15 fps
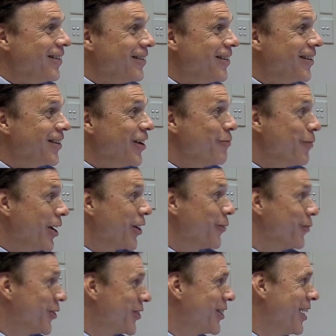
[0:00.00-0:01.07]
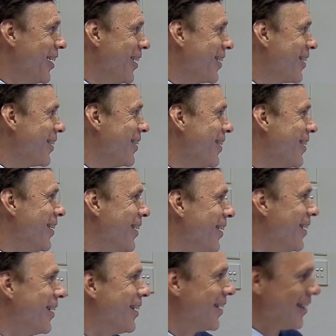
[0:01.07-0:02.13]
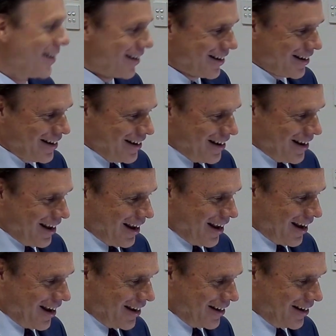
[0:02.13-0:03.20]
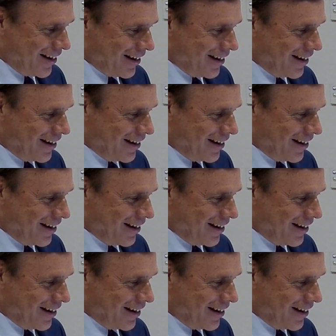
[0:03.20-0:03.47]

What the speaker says: that they make a mistake. And